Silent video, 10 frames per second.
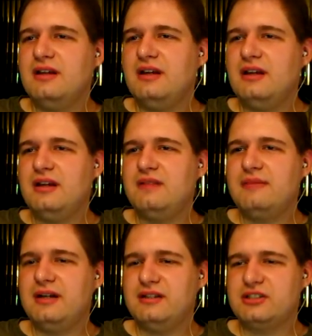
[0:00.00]
And
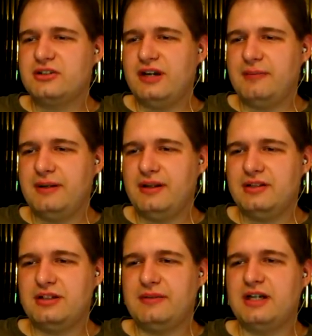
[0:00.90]
mine is straight
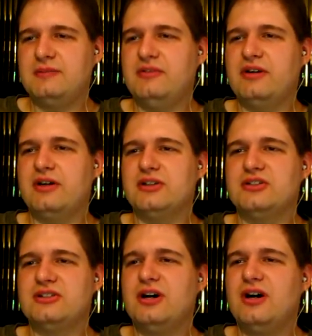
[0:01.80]
uphill, so I'm not going to move the
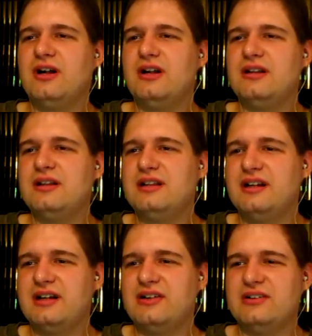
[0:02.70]
cursor at all,
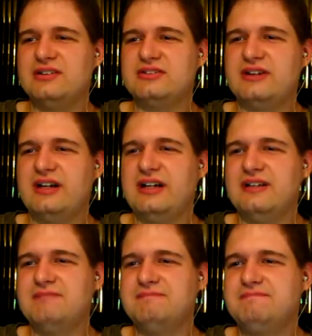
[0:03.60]
and it goes right
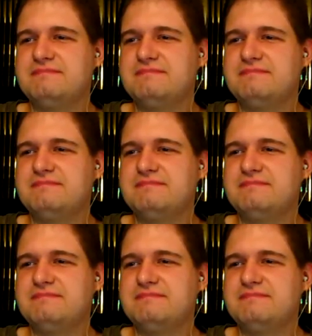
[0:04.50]
in.